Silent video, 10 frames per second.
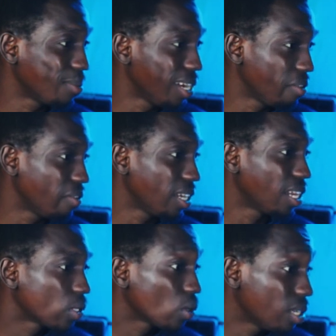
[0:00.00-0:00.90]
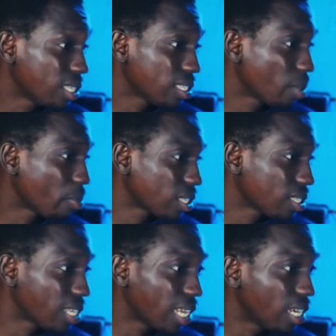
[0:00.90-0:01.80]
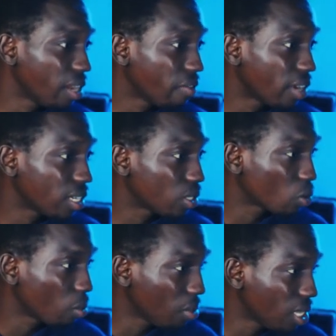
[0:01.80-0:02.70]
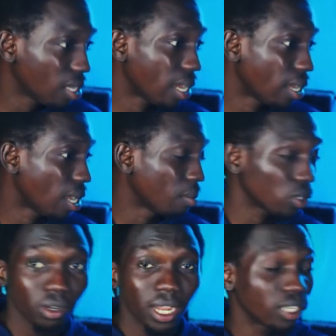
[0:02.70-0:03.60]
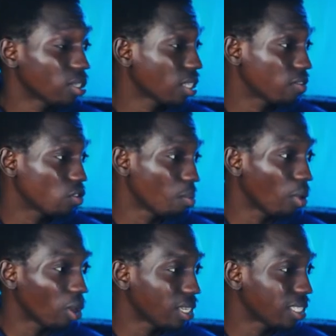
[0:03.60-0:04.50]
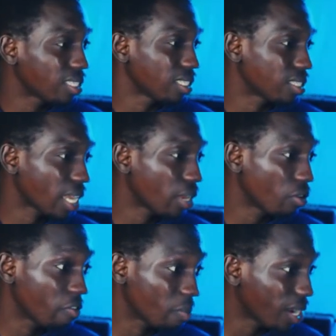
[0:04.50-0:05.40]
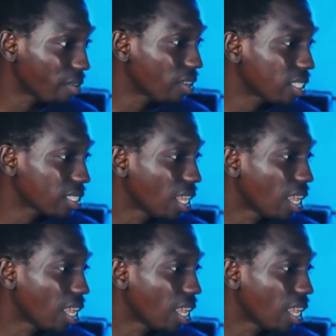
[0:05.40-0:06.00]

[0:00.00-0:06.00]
believing. So this is the person that delivered it to me. I'm sorry, I just have to blur it. It's kind of private.